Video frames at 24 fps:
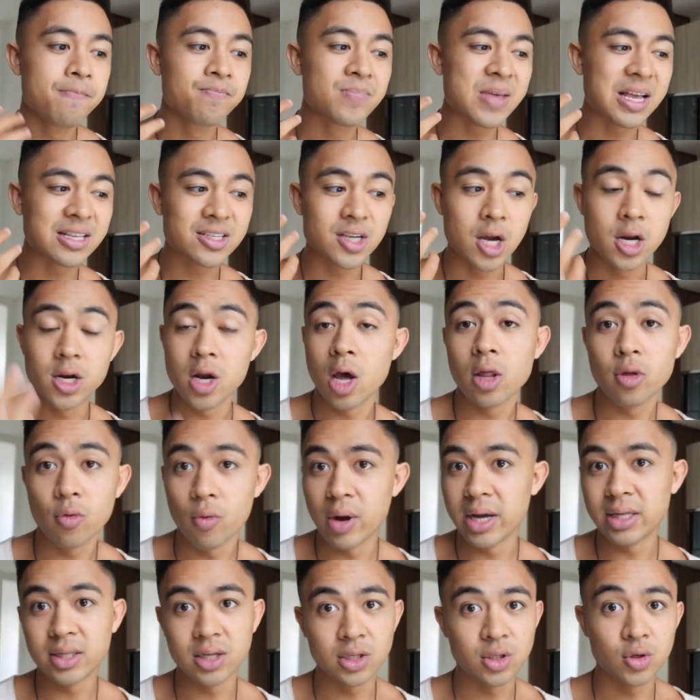That's another
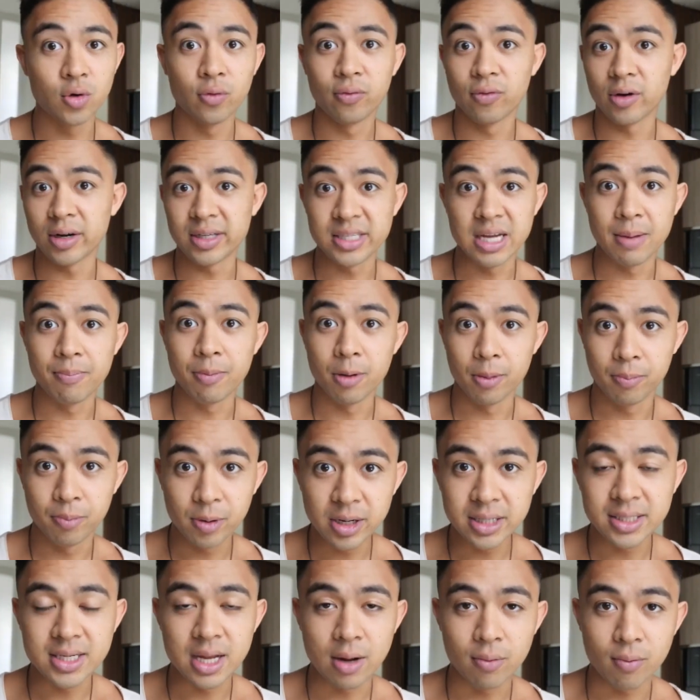way to do, for example, a
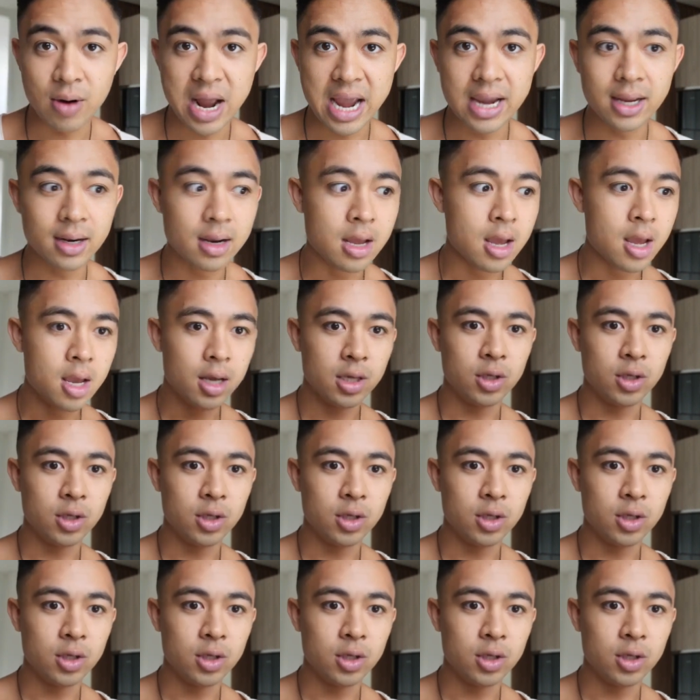pre-sell, right?